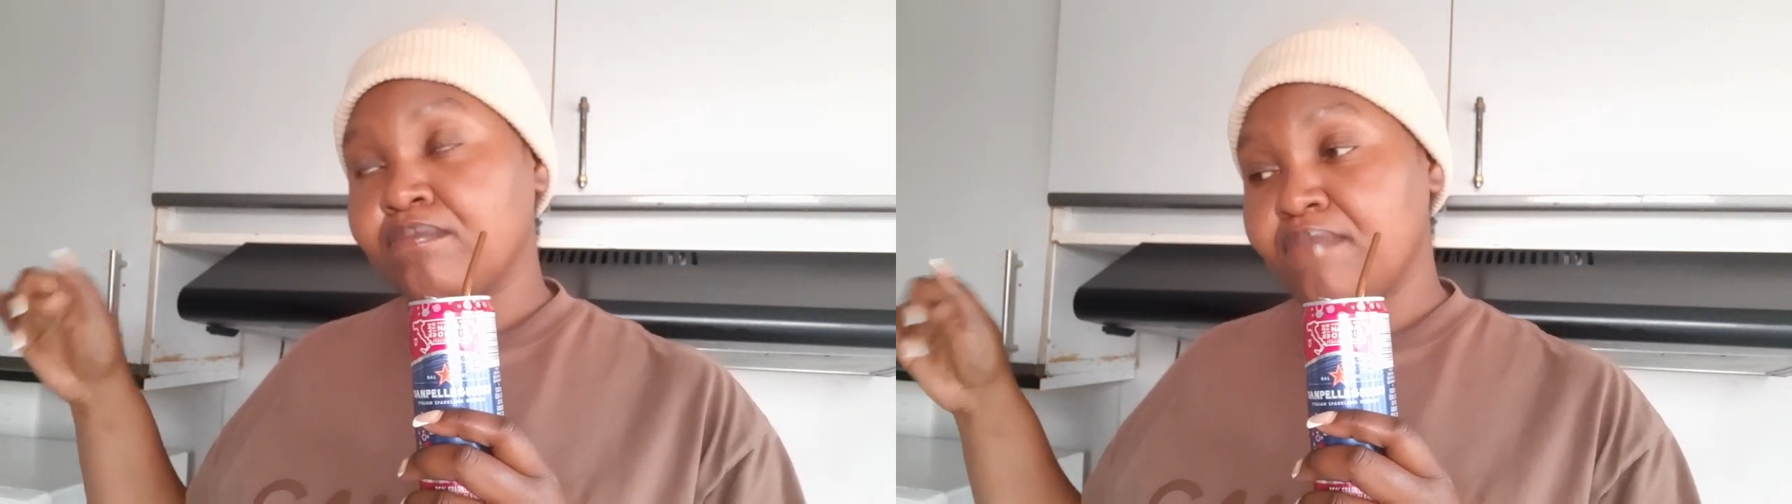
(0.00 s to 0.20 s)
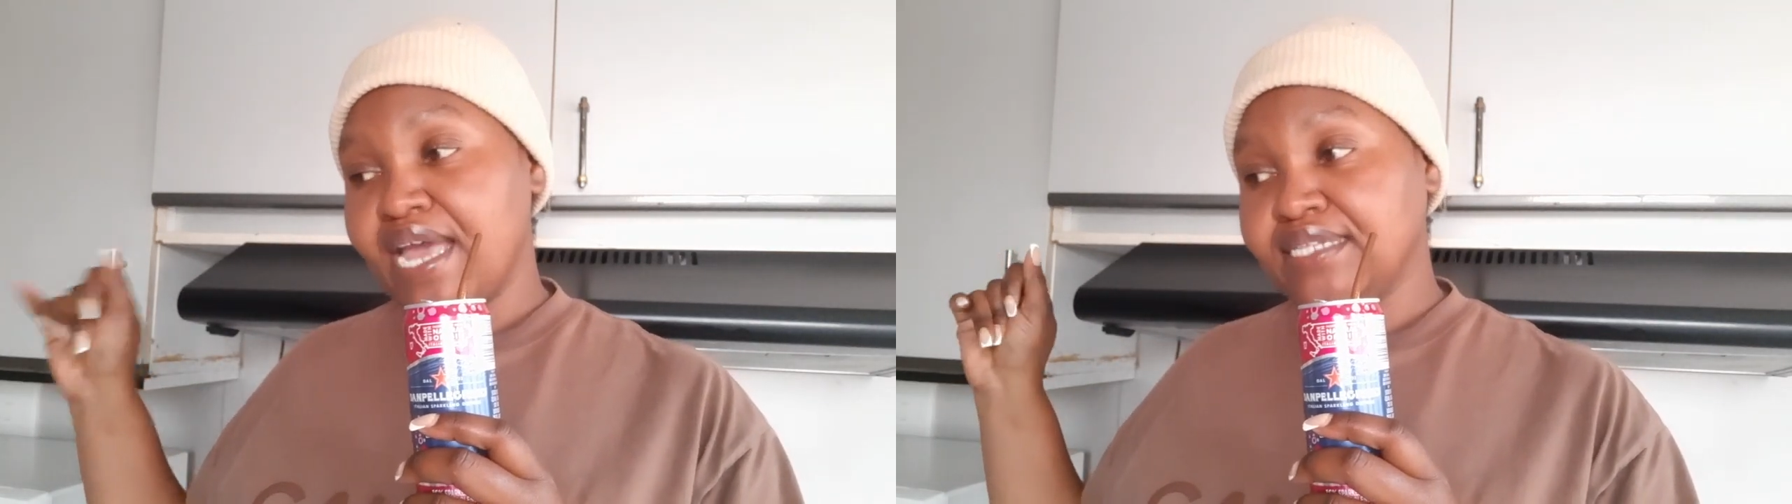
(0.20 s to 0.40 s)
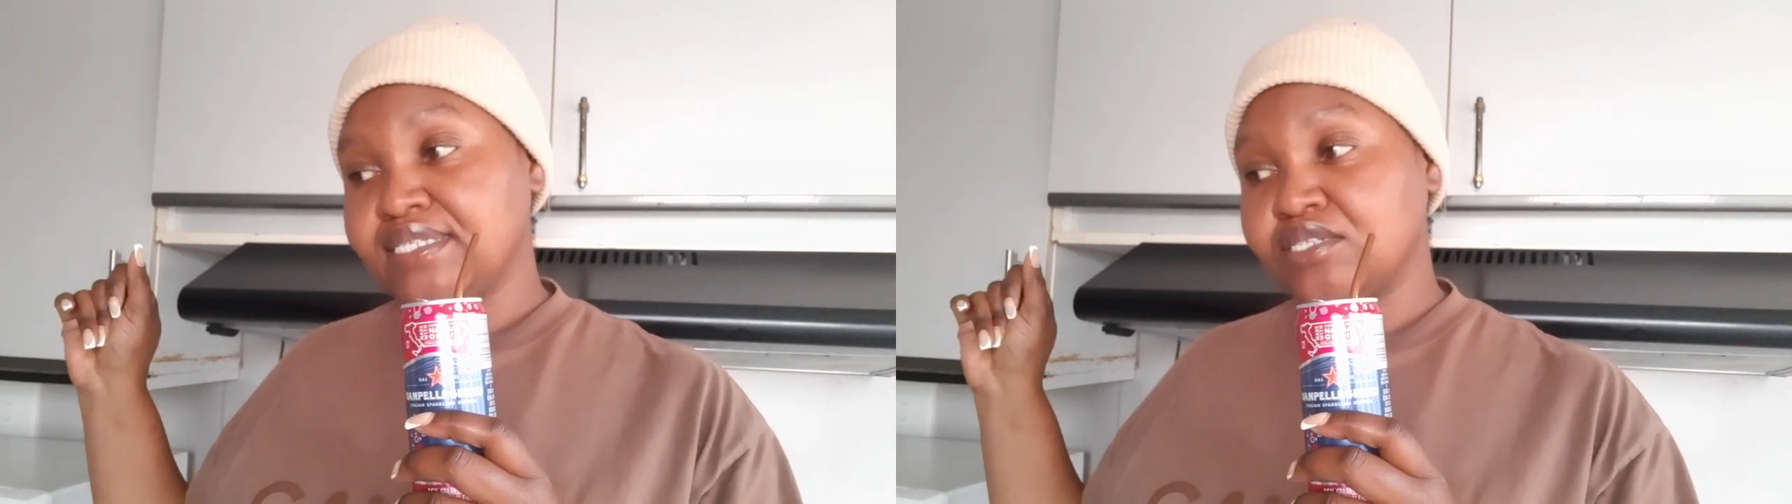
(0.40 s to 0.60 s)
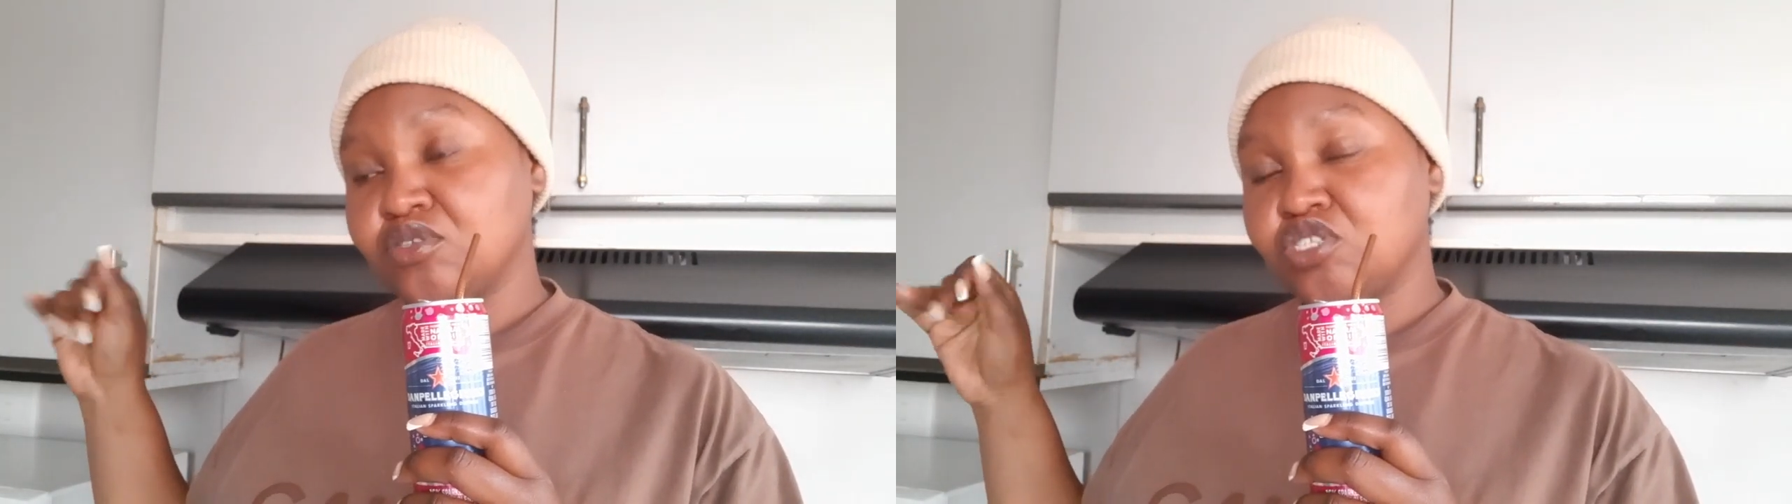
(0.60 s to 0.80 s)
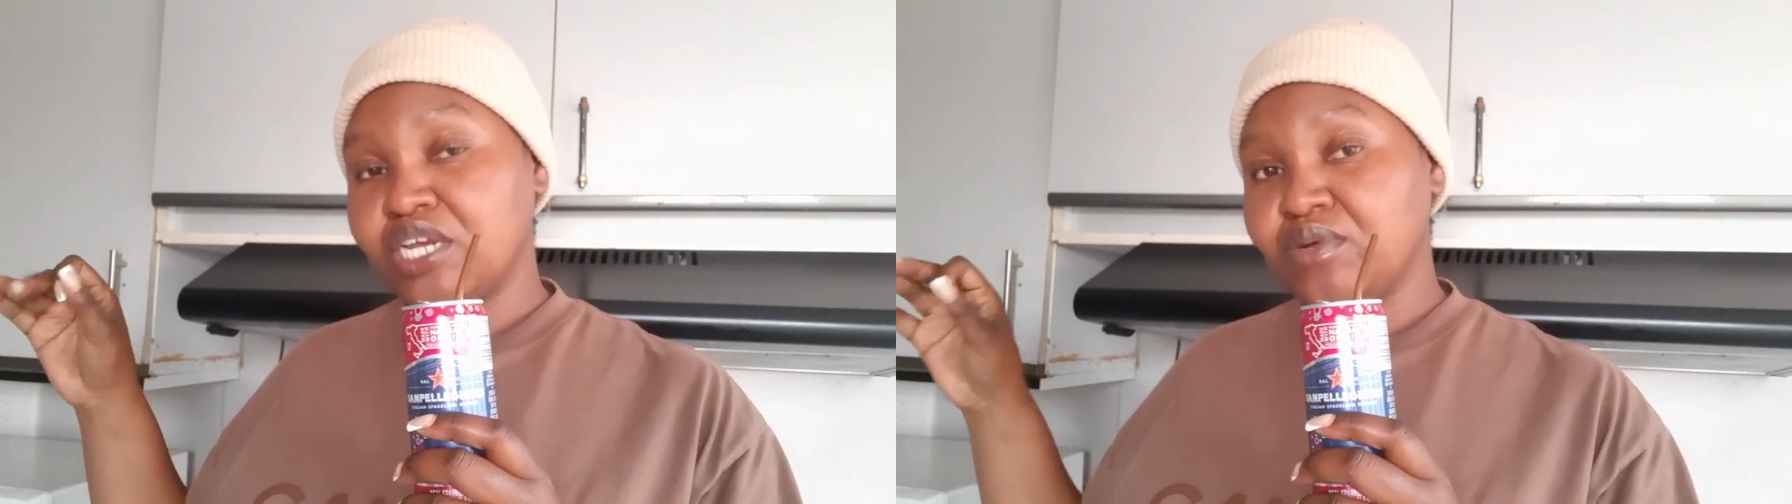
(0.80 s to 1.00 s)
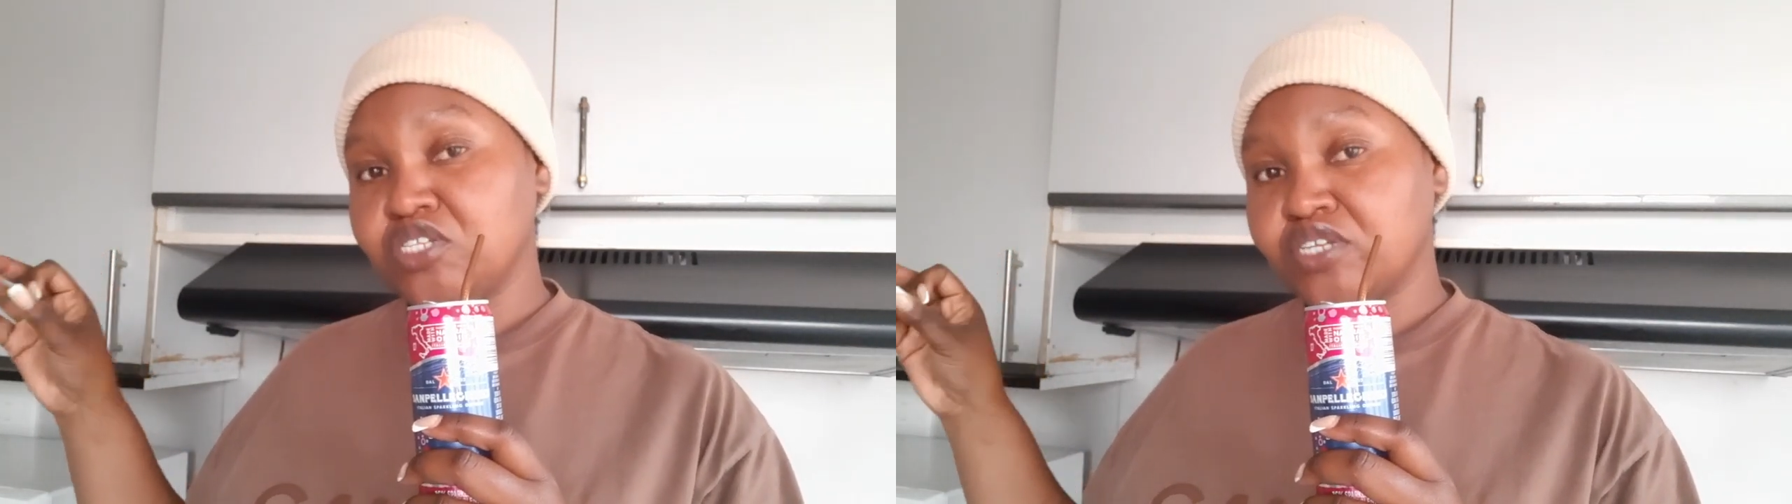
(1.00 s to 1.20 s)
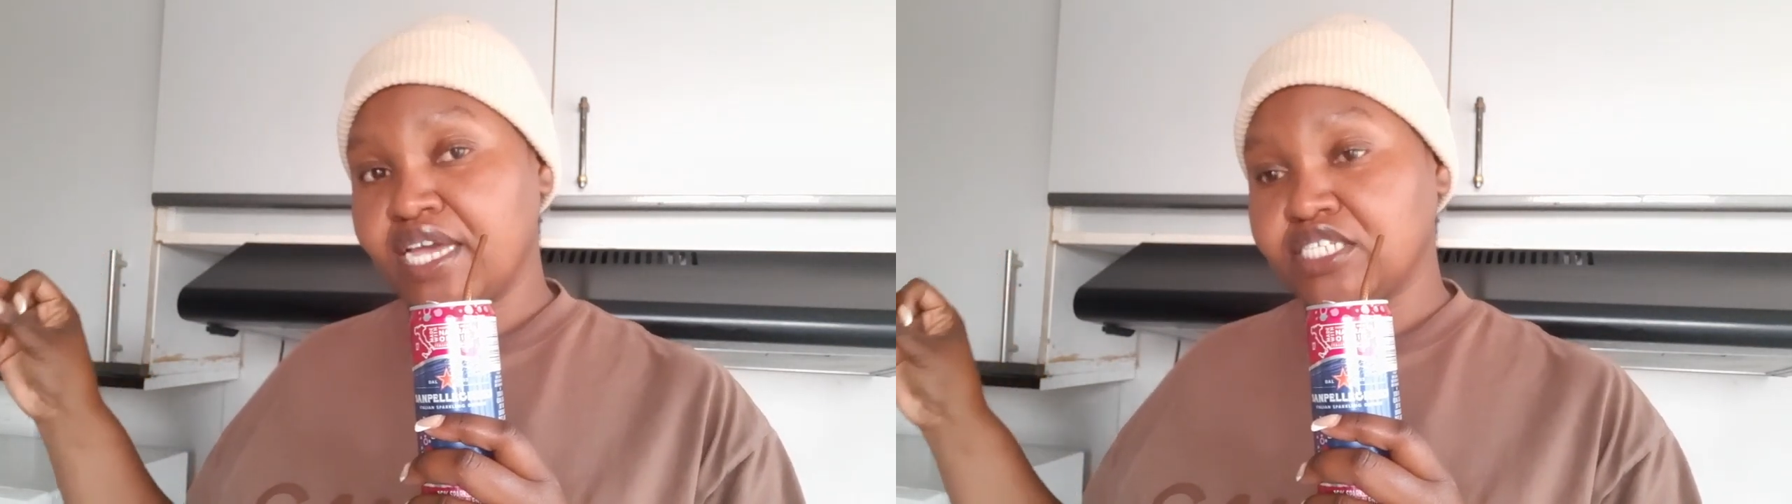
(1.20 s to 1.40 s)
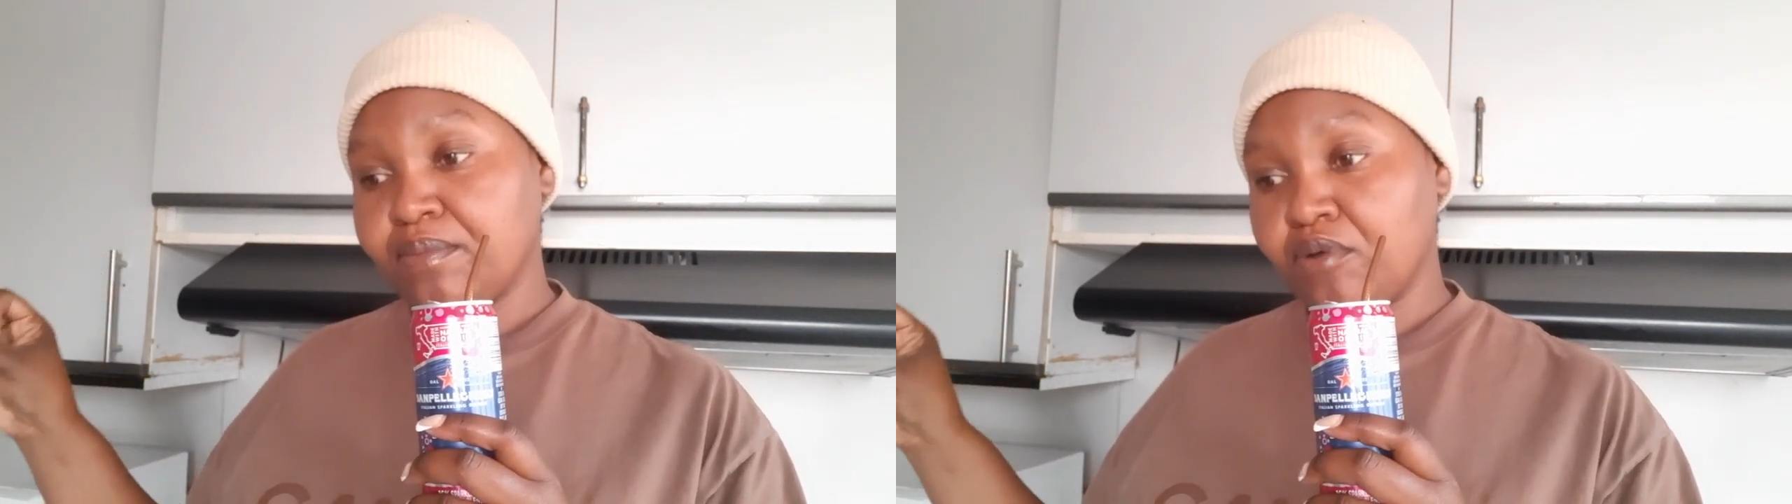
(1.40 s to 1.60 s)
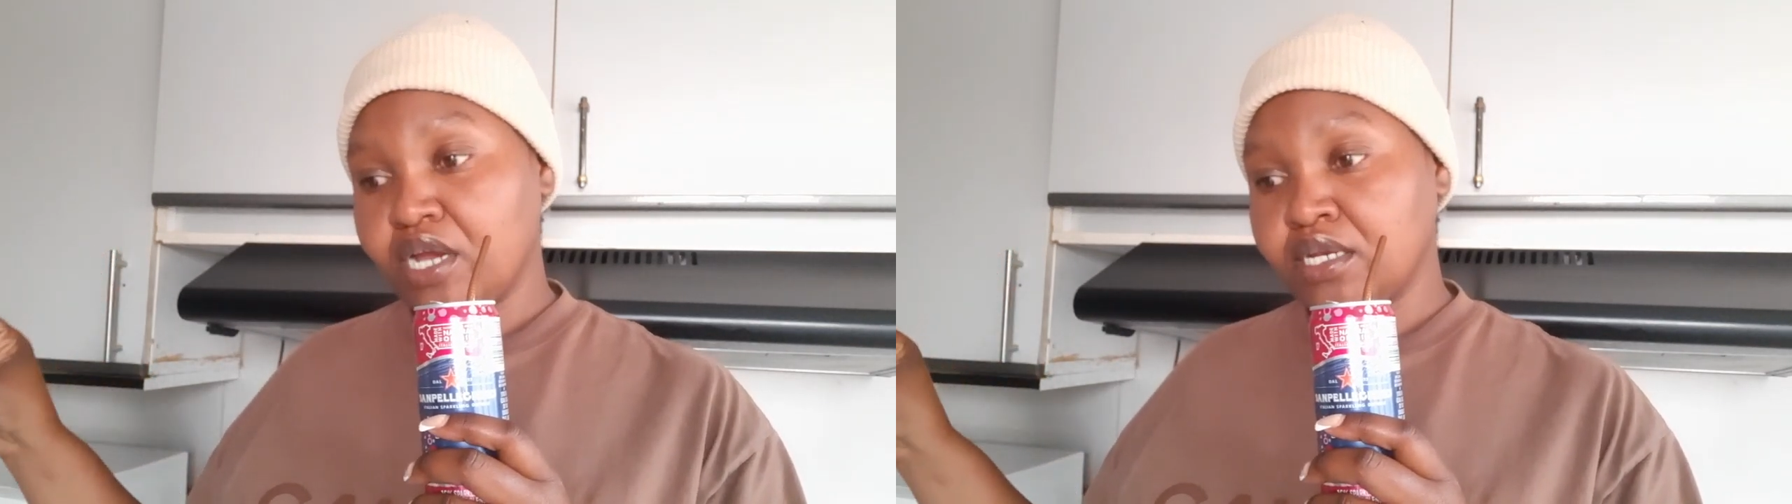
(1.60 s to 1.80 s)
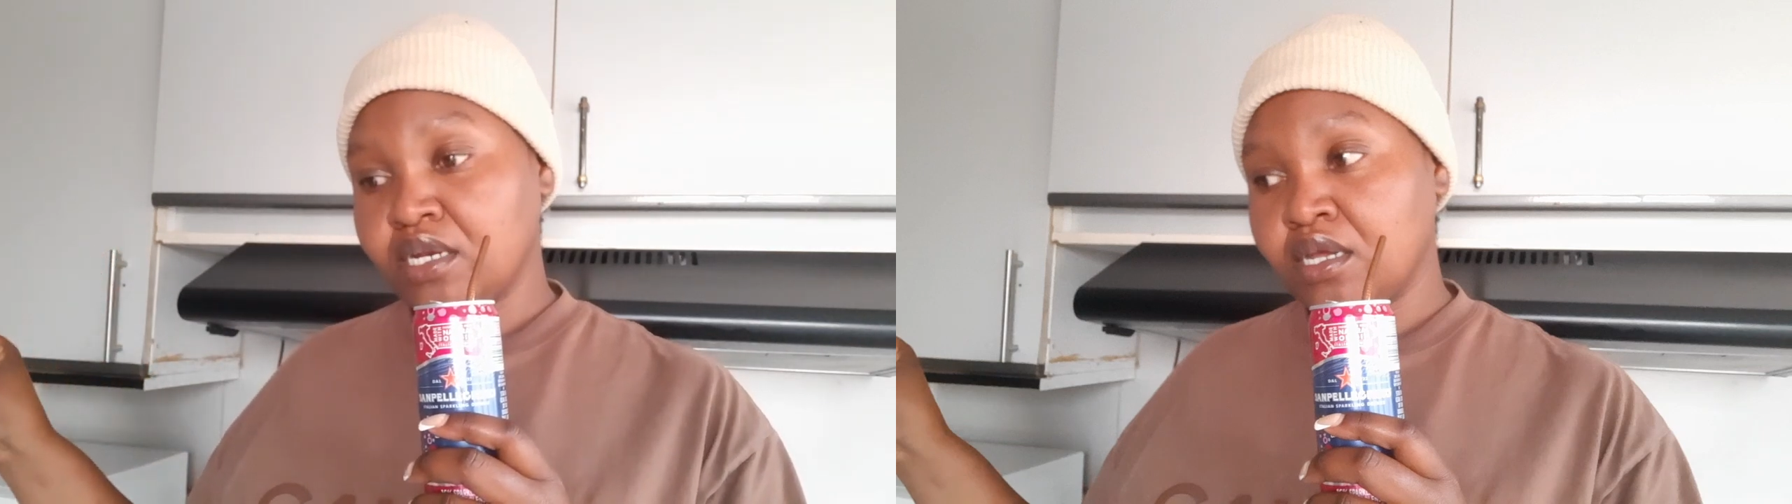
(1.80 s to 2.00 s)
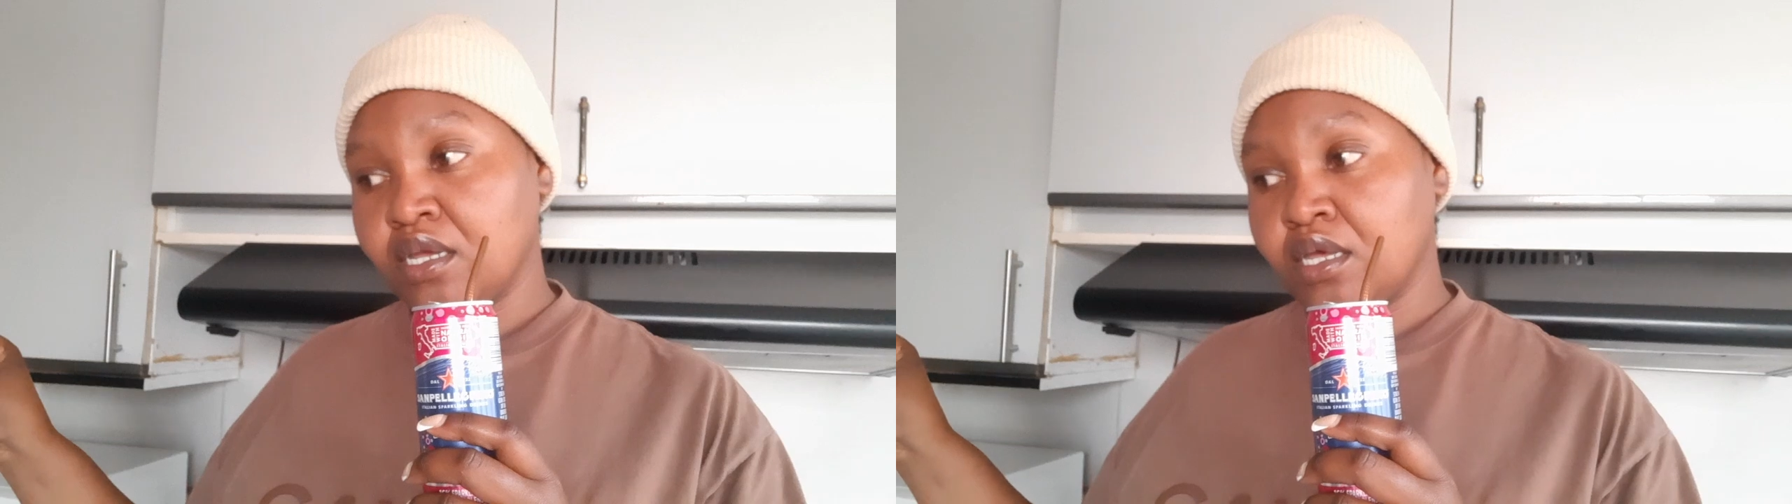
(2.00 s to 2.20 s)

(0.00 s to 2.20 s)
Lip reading: math, so today we need to catch up on